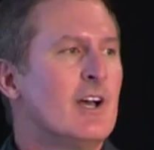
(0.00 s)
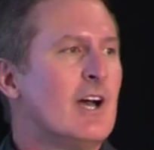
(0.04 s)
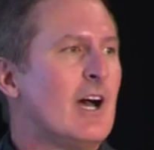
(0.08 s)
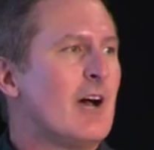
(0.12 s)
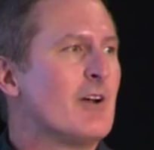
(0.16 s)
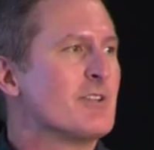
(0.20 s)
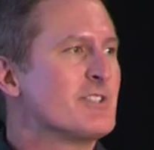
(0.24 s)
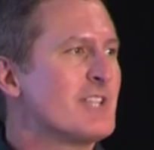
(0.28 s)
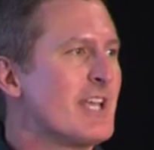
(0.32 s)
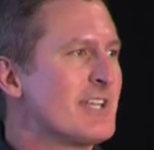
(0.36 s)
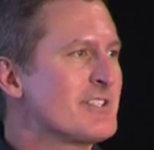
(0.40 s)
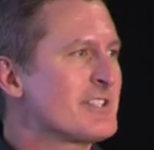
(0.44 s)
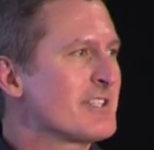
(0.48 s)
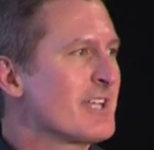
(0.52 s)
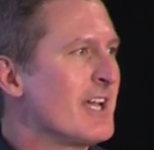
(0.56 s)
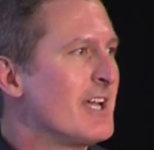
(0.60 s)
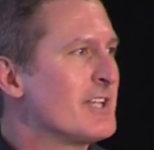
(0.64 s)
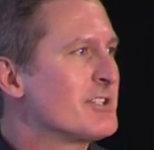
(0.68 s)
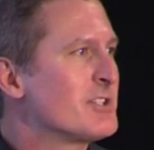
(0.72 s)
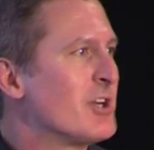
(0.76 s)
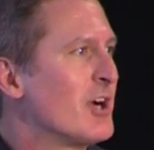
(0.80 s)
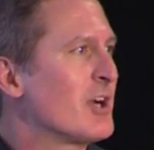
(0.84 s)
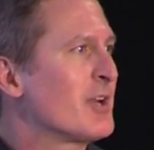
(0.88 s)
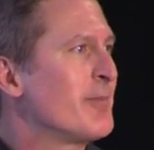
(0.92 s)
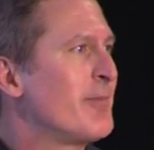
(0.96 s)
I was asked to kind of
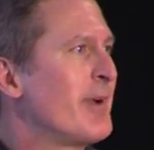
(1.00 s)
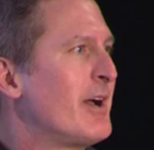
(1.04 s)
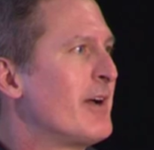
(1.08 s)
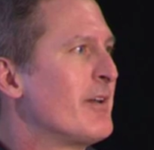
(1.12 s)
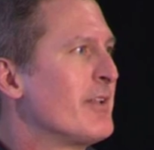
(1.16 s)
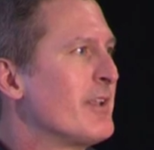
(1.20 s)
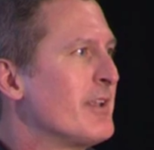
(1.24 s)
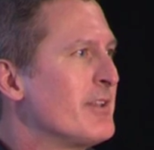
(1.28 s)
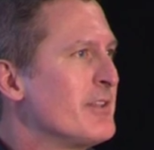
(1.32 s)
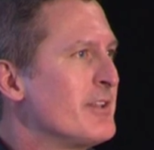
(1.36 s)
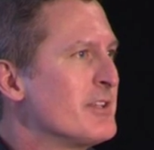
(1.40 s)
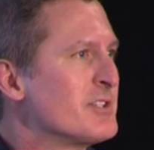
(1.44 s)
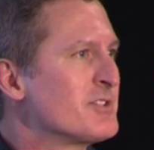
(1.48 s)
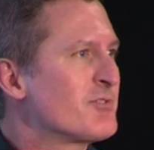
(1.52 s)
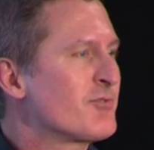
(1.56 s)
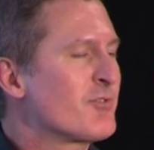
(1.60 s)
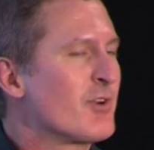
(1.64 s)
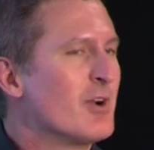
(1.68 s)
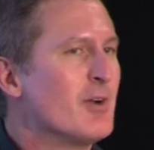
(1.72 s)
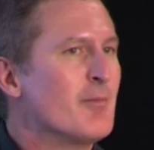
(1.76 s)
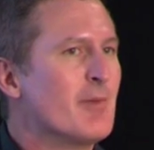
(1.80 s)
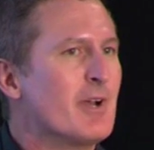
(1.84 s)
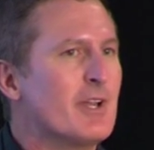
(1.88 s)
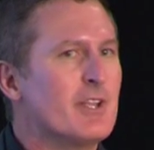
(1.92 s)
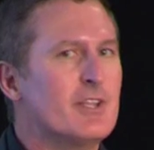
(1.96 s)
talk about this
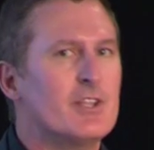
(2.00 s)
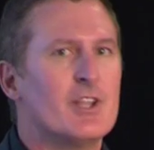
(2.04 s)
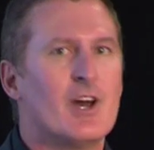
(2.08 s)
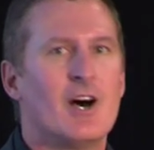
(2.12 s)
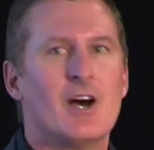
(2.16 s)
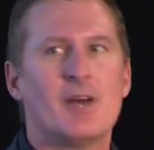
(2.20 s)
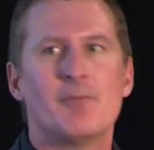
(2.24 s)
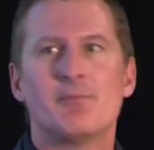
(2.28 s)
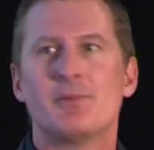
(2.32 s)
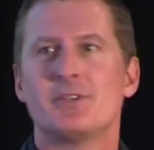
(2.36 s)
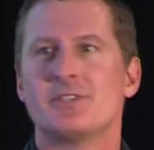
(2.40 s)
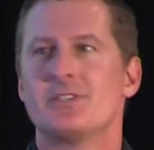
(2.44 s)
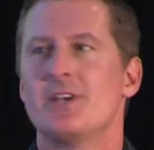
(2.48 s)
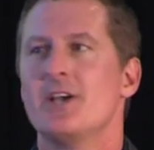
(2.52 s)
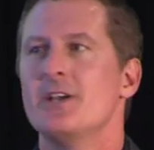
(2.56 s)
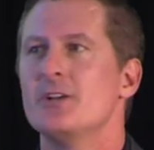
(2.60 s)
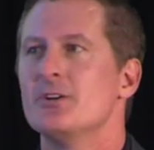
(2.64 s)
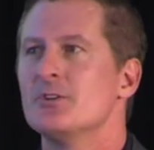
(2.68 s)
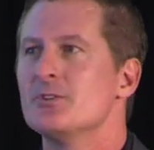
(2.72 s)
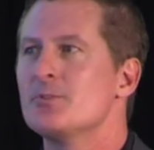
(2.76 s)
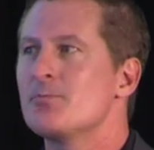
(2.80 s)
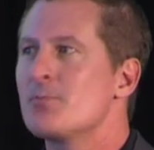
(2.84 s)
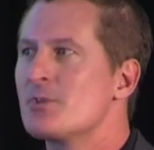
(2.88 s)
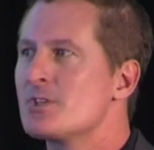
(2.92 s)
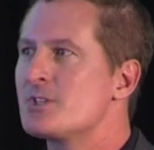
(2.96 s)
from a
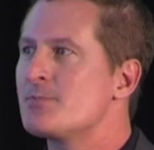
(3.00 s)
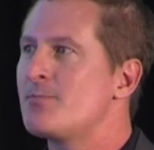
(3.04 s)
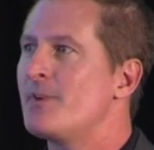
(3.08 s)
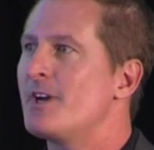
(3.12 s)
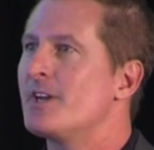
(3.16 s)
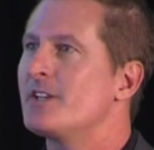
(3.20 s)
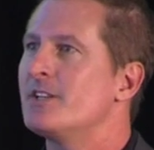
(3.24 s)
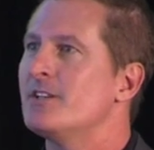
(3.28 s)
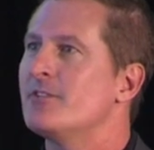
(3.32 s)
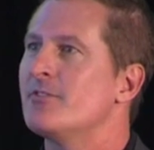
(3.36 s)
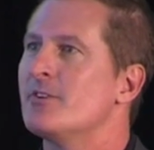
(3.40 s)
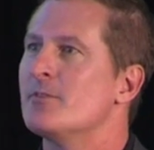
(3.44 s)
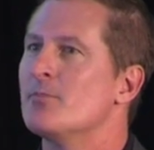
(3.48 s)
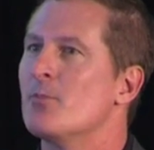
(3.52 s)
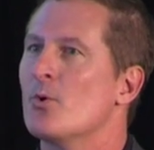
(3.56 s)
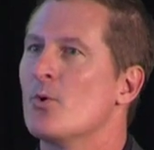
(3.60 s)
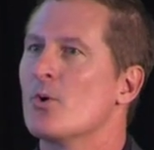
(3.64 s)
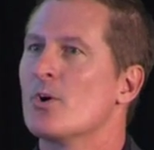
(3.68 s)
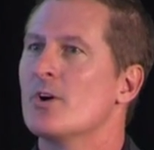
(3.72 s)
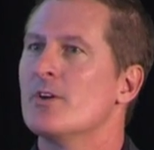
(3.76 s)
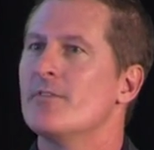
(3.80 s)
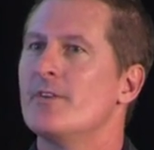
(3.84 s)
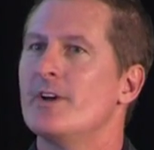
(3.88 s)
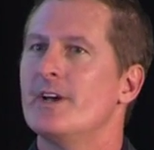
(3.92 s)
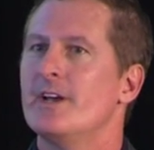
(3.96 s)
non-potato perspective and
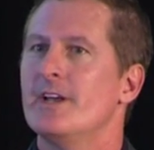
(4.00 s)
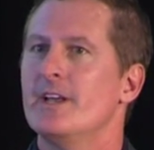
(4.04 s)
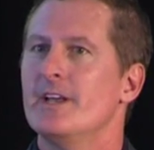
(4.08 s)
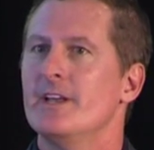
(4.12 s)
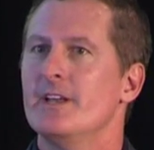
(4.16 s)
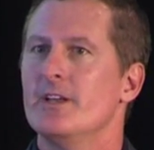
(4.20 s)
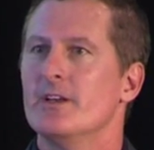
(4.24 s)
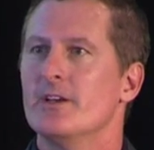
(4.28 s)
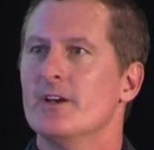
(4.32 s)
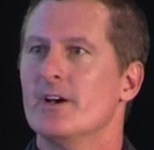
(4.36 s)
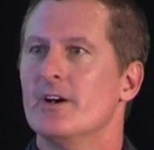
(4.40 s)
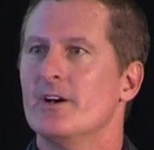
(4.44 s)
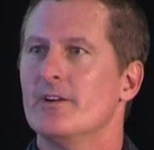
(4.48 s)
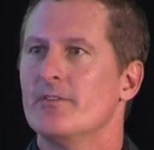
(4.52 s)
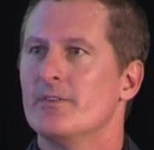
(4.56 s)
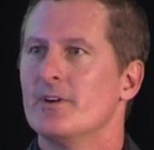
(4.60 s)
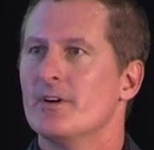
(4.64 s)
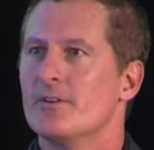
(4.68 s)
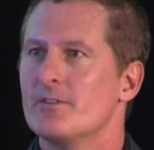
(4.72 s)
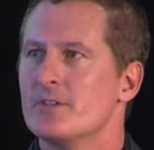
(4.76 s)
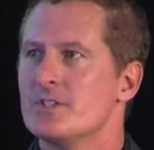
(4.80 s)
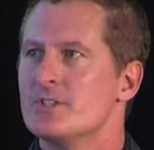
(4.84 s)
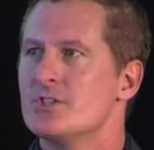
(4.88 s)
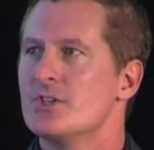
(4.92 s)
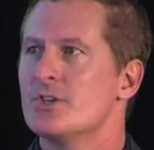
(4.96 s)
more of
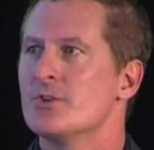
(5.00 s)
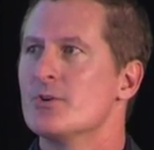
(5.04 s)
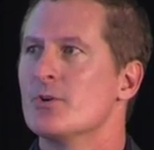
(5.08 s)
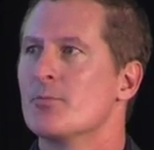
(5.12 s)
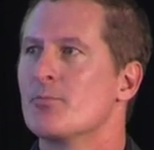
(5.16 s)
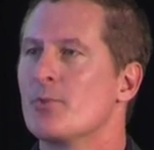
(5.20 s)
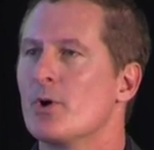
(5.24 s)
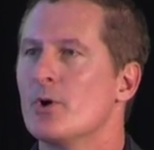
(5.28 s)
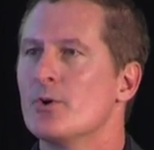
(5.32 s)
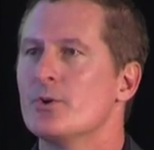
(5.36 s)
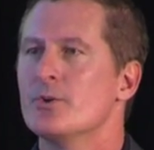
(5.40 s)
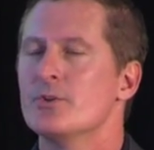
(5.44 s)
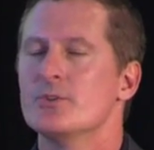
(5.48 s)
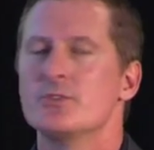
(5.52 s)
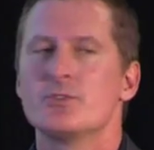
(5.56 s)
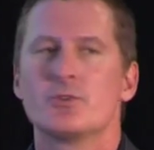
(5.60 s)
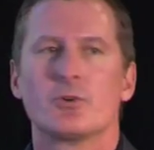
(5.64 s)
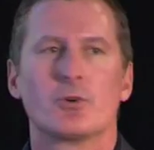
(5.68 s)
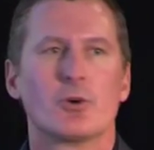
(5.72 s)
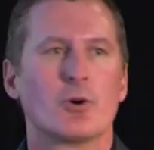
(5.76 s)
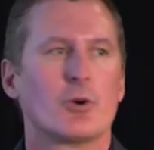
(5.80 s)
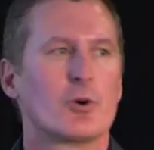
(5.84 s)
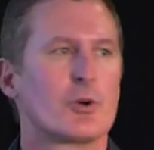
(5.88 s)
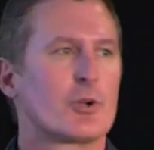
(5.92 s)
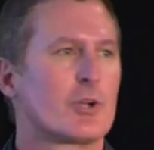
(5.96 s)
a general produce
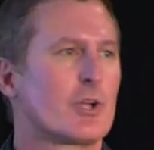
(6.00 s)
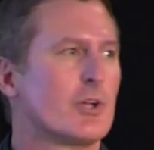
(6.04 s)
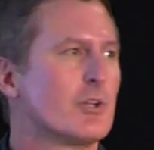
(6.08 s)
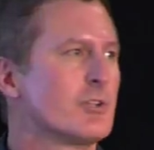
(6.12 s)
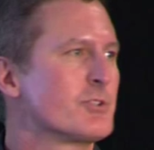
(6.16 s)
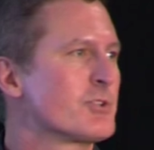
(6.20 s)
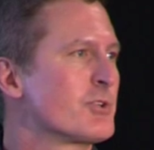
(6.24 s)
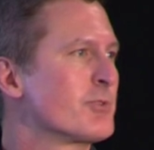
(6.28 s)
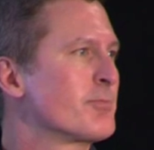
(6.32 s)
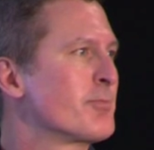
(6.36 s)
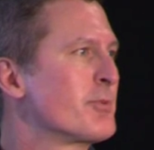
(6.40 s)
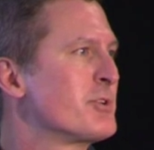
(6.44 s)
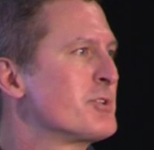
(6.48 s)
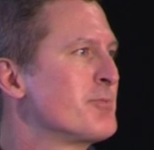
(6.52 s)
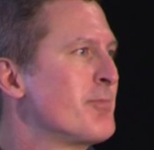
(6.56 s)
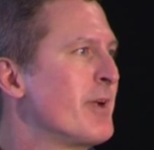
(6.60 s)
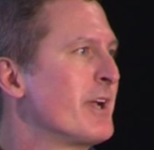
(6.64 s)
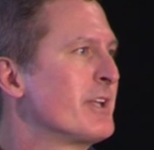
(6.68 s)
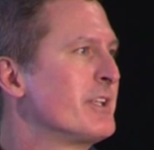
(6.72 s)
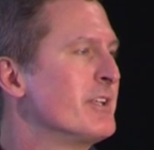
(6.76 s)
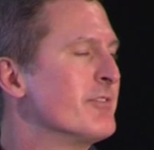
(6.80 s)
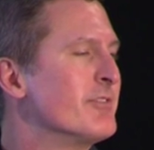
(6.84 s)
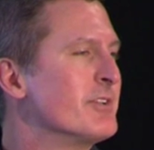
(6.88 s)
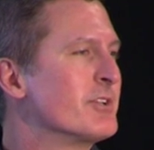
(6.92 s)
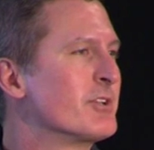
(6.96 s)
or horticulture
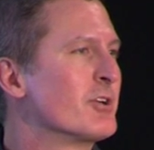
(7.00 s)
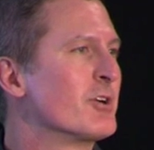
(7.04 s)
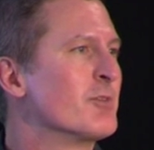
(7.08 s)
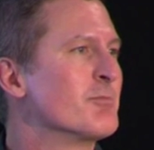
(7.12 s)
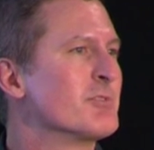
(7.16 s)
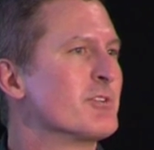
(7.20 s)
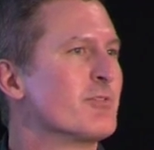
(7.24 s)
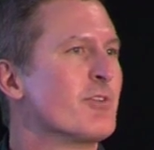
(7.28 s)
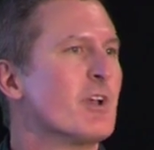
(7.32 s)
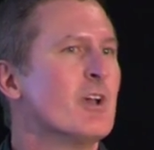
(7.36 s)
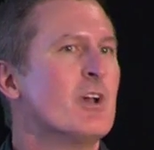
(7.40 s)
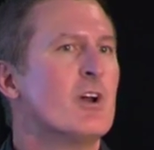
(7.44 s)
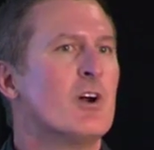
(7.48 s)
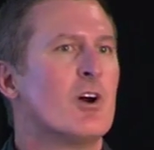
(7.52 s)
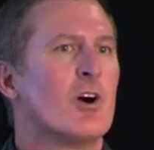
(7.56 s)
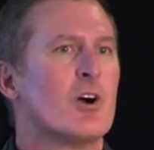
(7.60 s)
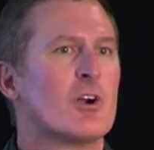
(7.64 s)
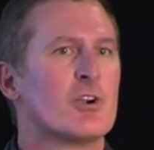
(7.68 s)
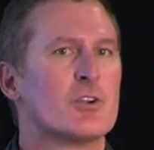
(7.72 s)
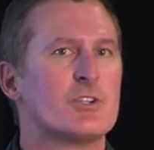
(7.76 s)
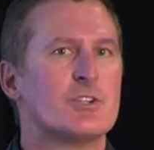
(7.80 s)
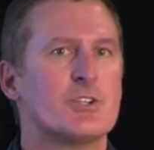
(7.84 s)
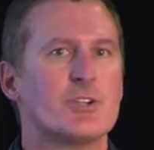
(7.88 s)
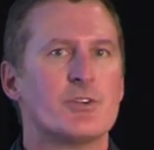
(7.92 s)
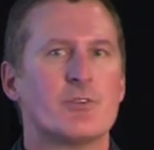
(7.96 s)
perspective in terms of
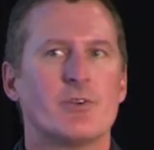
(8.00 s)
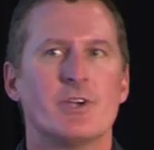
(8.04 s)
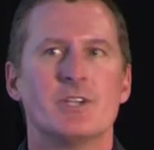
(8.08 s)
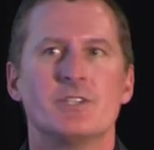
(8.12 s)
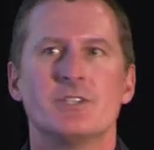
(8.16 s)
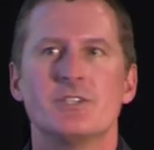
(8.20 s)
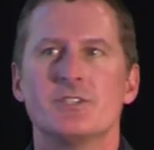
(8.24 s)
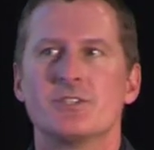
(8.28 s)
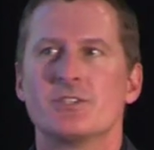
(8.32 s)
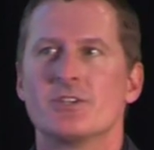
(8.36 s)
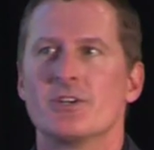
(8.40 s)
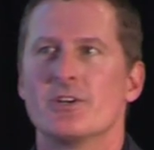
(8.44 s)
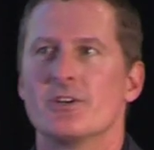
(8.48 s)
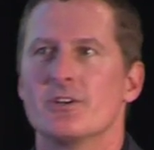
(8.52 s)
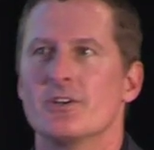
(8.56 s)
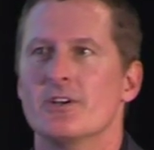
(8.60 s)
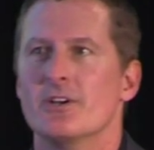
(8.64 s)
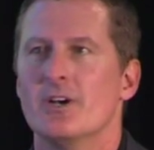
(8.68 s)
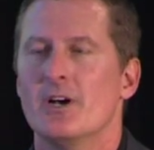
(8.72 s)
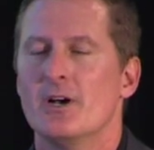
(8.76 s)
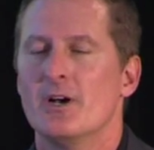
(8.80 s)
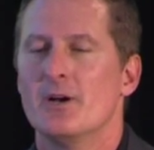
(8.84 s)
our generations and